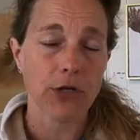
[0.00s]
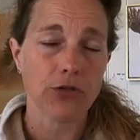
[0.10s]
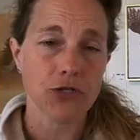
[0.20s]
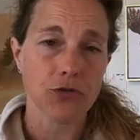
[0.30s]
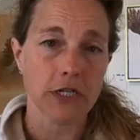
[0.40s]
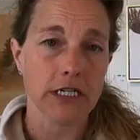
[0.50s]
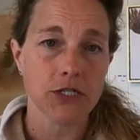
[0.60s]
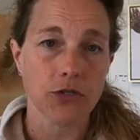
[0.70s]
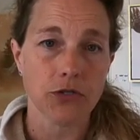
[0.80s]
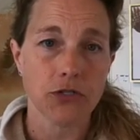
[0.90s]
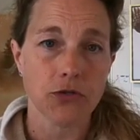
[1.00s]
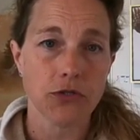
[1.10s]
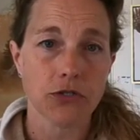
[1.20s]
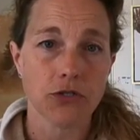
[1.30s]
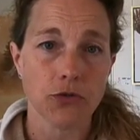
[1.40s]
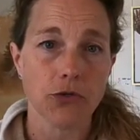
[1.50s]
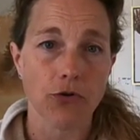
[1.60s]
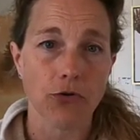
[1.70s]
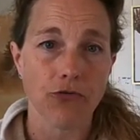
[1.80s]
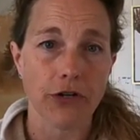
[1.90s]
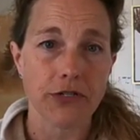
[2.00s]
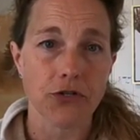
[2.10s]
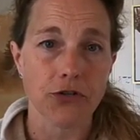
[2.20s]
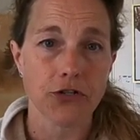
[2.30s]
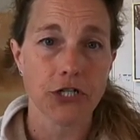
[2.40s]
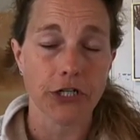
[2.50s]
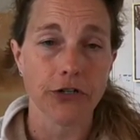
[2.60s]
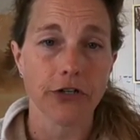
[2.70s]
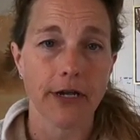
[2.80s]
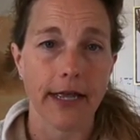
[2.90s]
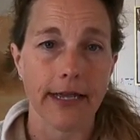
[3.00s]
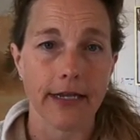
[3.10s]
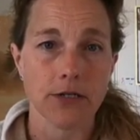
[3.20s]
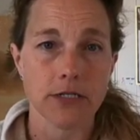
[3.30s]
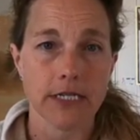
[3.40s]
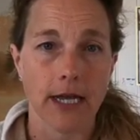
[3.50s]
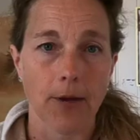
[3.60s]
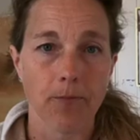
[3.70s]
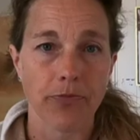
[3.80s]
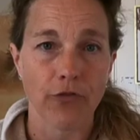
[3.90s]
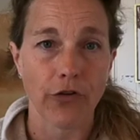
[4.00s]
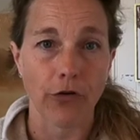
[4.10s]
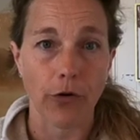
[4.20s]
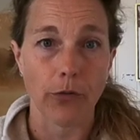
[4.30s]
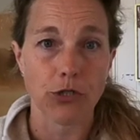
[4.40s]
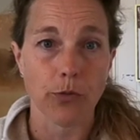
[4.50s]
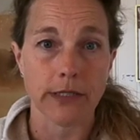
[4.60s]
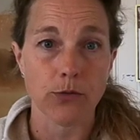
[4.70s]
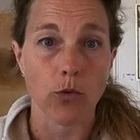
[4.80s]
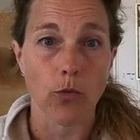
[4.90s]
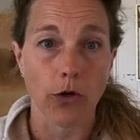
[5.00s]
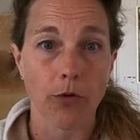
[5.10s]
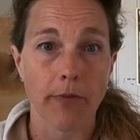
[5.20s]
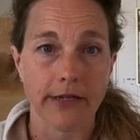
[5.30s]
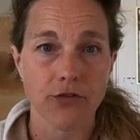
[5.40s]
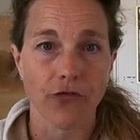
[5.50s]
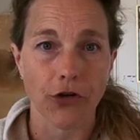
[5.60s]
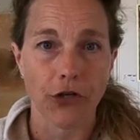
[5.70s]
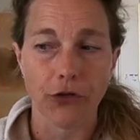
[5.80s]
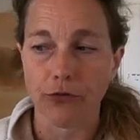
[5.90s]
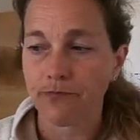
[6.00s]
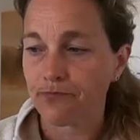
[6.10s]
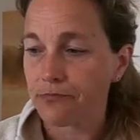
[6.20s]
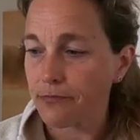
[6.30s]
but you do need to do your own research here and figure out which ones will work best for you.